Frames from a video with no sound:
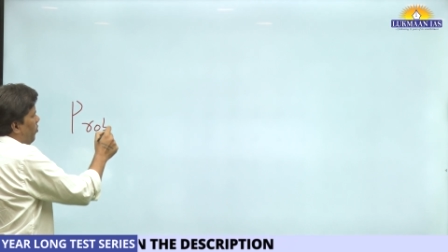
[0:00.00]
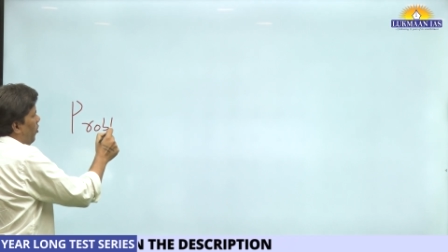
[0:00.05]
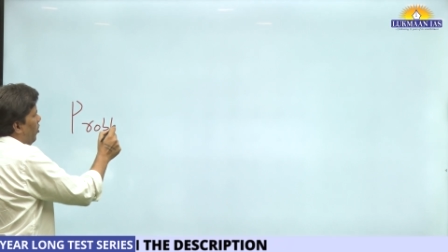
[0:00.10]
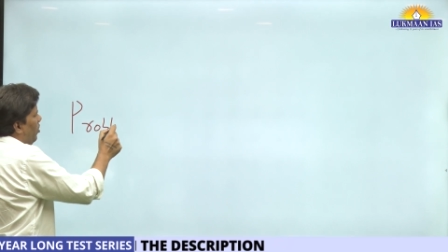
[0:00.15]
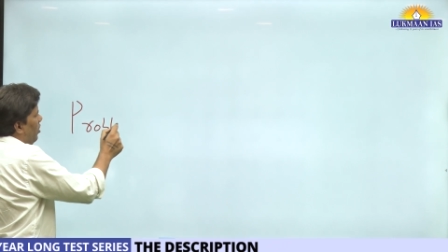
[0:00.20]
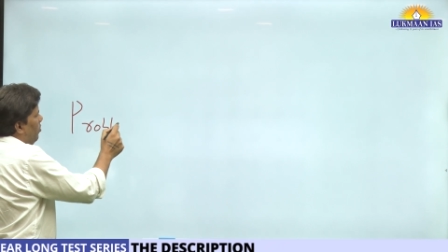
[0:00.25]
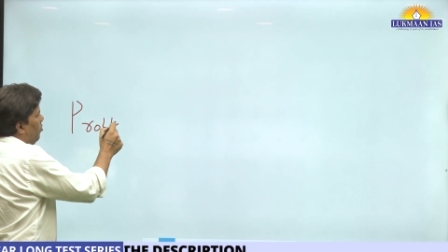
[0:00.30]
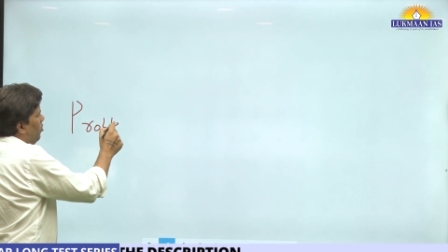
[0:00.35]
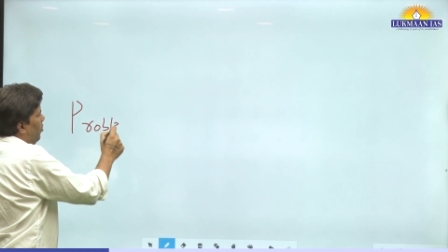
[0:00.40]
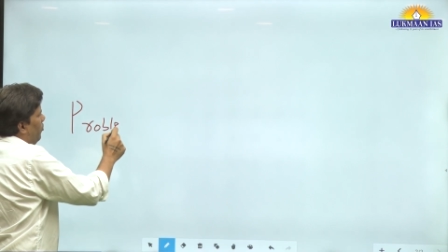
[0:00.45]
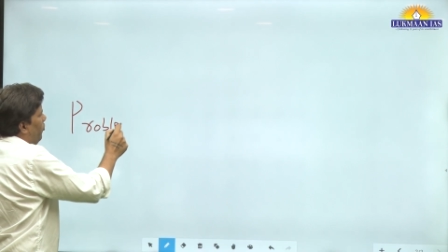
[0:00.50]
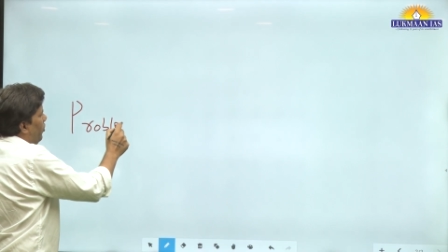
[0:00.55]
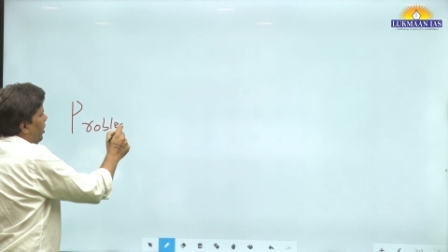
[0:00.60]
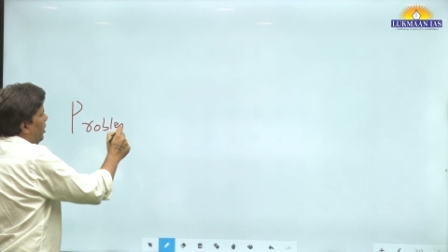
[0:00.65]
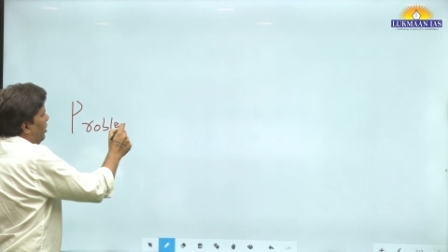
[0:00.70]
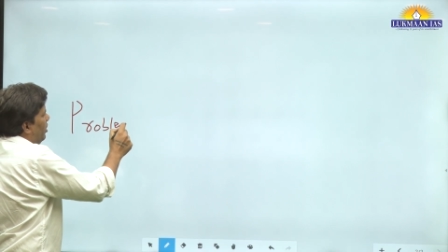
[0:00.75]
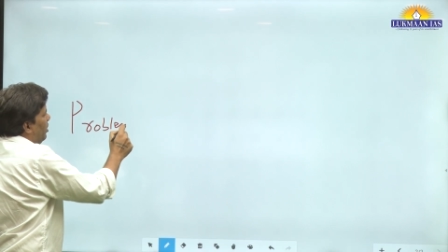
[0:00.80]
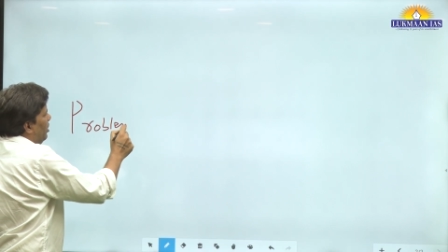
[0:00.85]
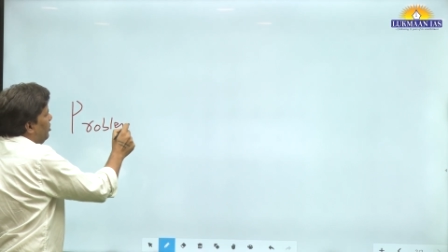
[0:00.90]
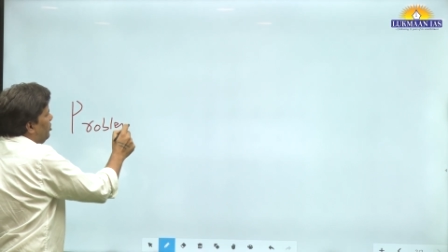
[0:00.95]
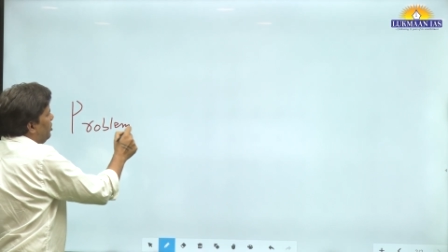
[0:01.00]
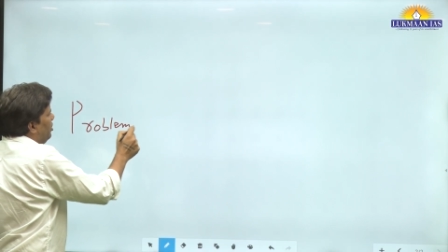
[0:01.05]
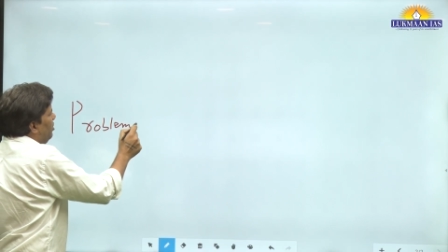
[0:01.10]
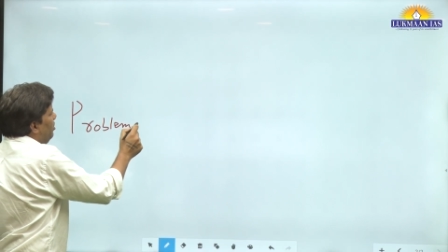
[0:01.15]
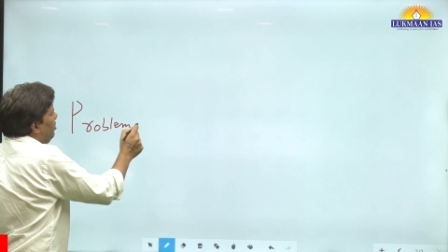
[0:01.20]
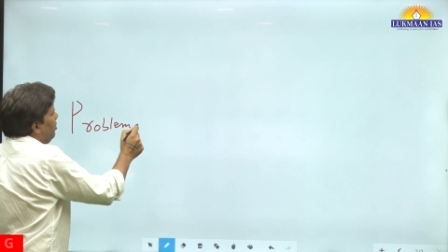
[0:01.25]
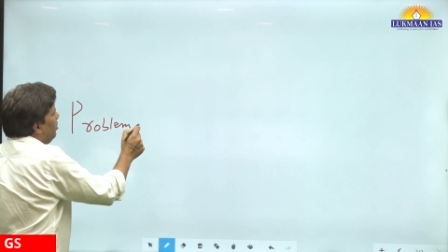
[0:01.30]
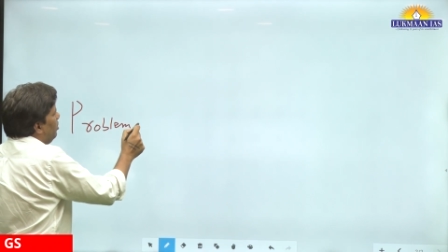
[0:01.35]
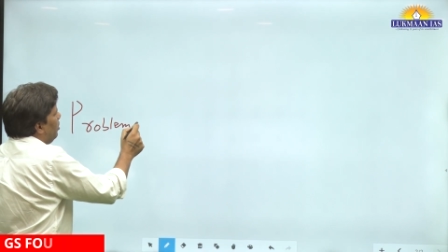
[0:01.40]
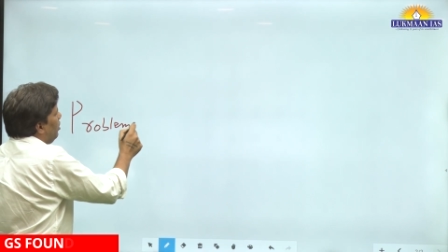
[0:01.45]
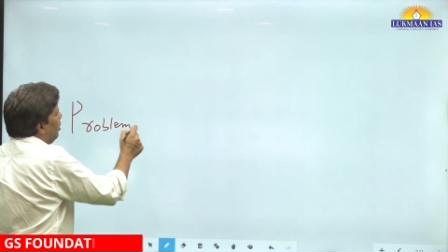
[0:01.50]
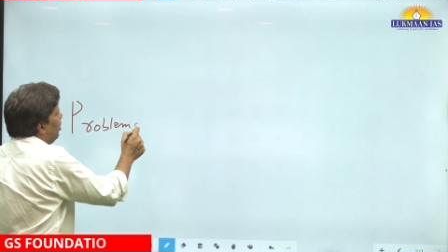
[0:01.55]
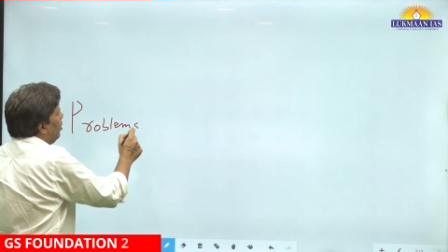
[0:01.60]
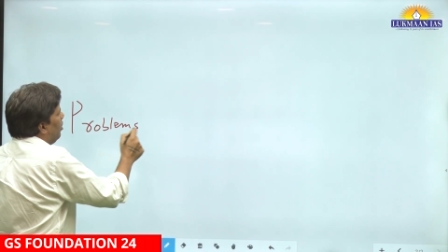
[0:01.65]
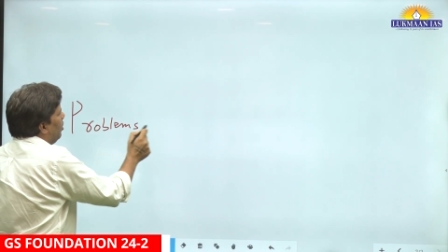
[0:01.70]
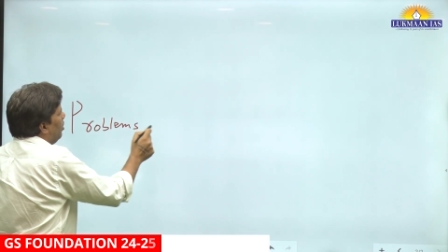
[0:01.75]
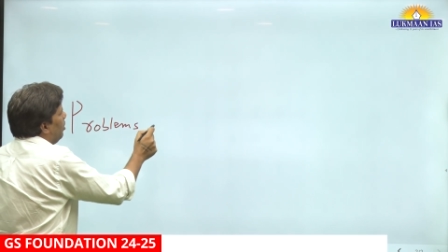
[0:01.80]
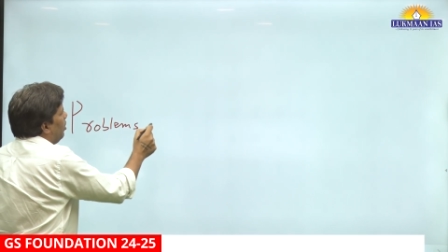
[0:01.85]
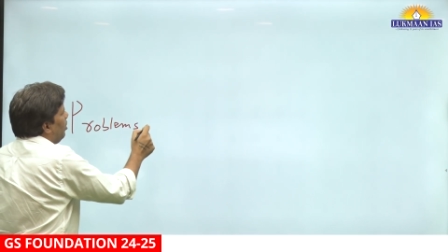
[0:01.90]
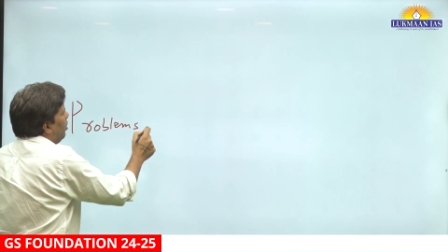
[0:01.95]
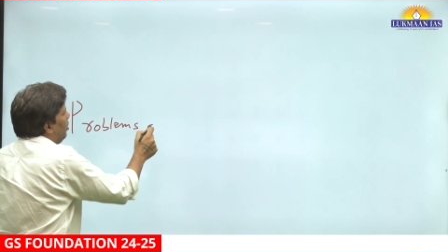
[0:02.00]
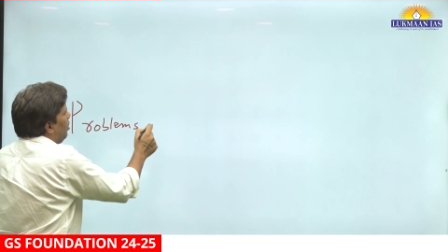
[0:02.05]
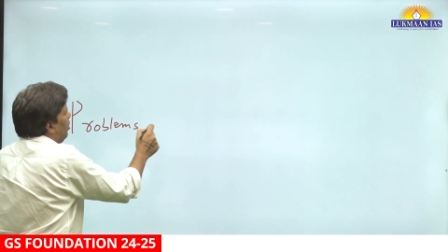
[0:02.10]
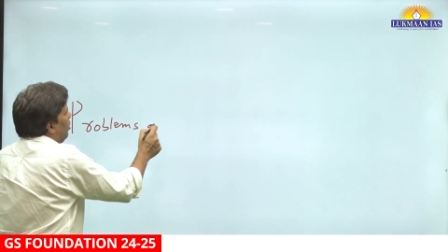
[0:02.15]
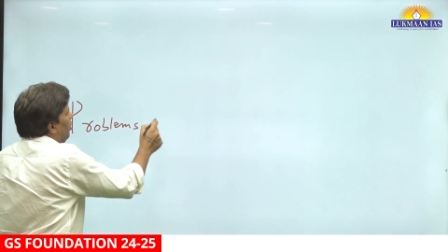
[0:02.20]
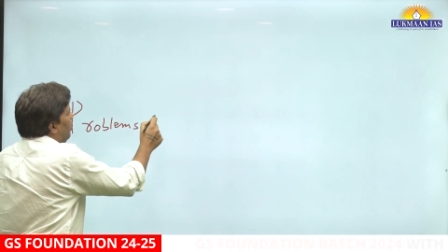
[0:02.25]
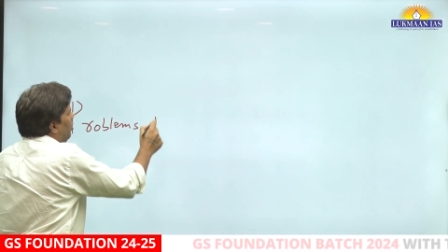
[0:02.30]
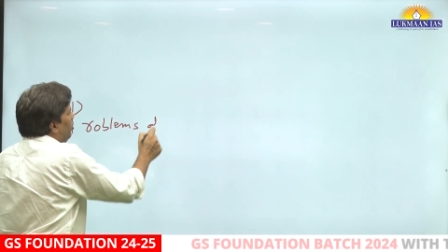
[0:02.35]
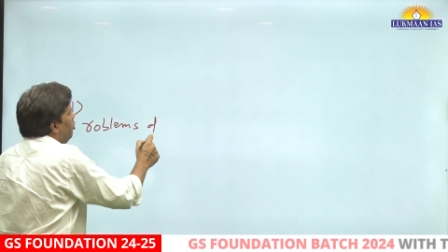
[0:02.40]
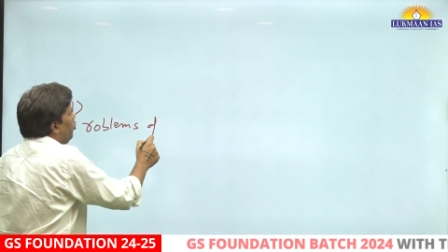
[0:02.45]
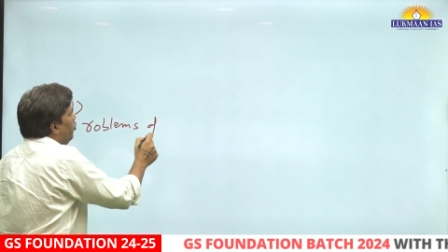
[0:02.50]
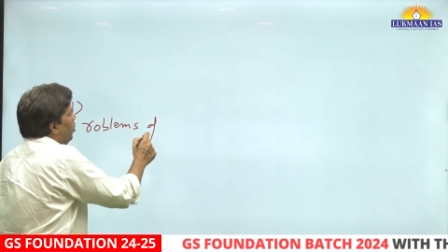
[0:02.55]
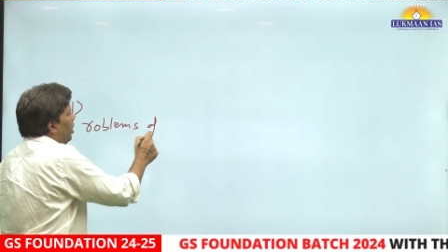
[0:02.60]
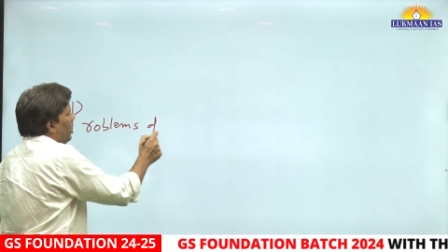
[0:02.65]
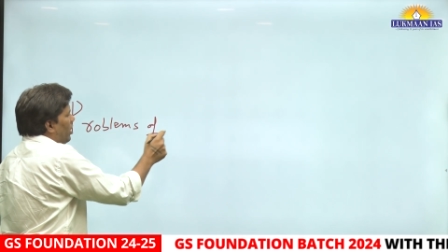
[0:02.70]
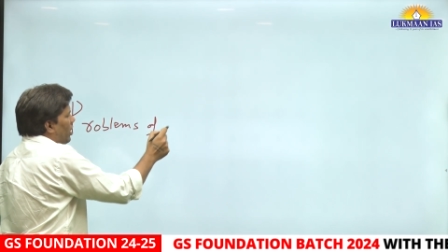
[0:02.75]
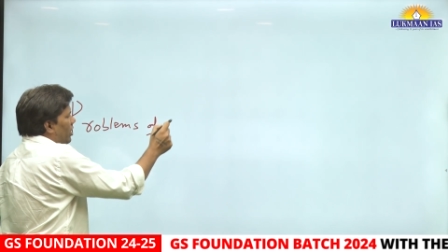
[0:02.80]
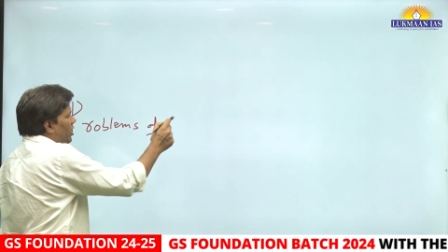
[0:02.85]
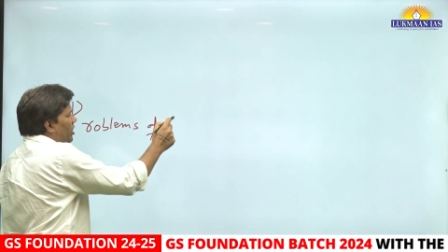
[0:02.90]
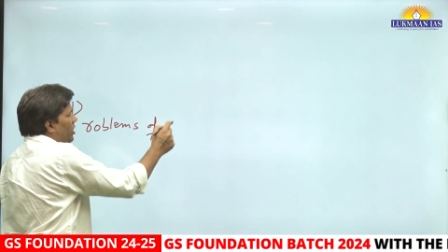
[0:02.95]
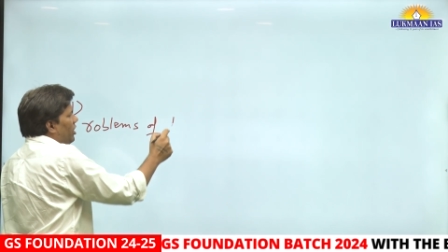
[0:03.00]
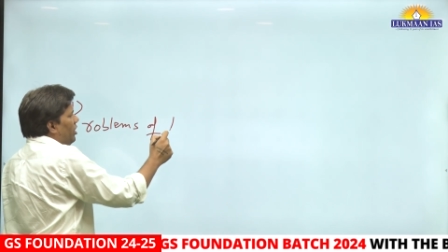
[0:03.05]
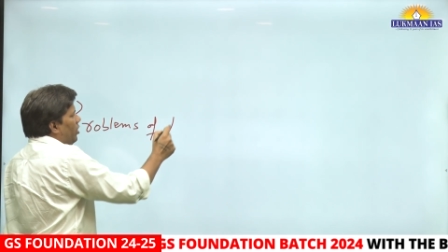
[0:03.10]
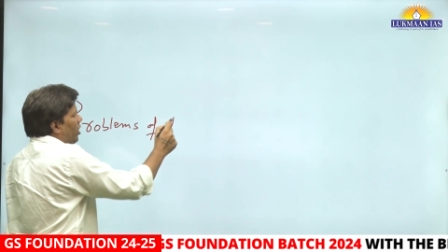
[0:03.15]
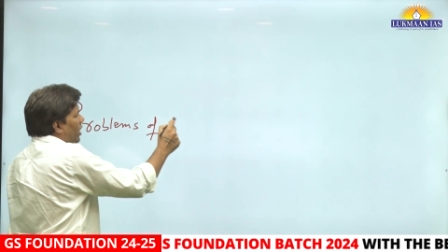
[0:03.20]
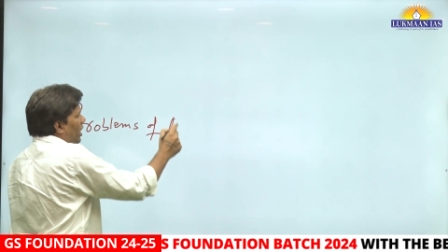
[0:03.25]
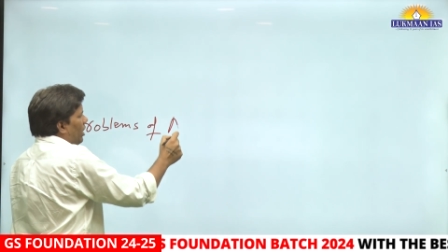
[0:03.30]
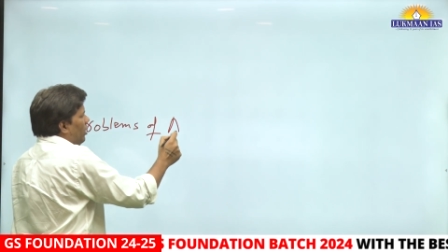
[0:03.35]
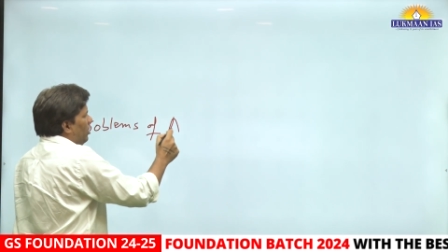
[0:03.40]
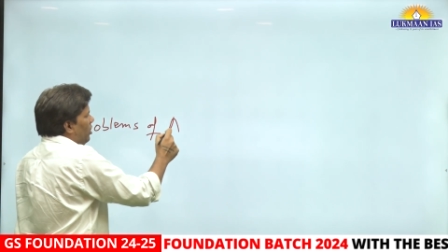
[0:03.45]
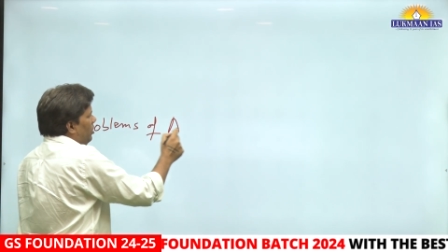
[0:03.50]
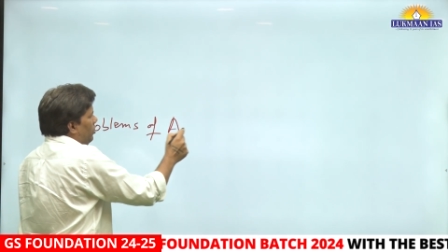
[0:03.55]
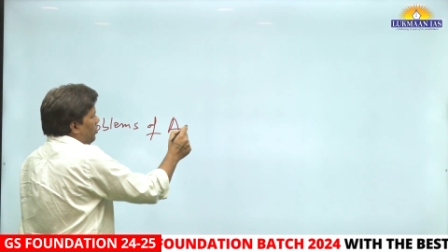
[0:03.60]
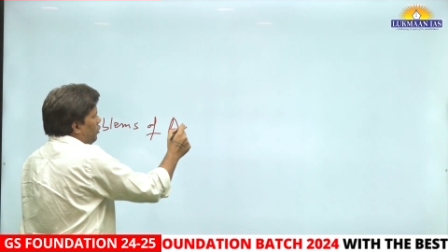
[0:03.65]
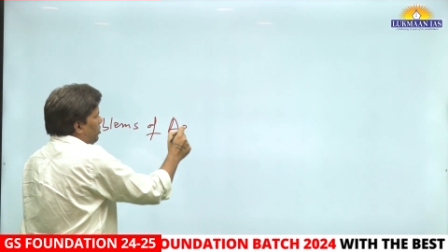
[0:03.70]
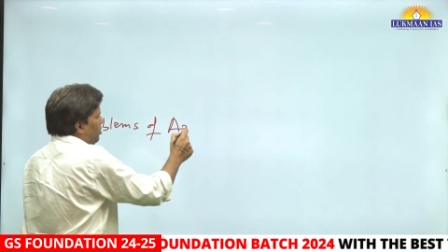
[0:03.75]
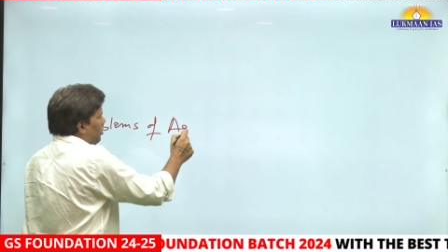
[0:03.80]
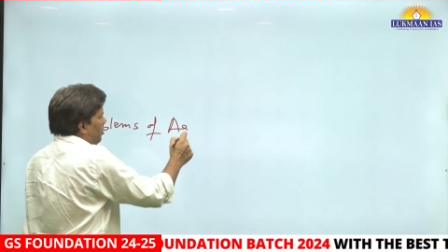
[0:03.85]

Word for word: problems of agriculture, you again need at least,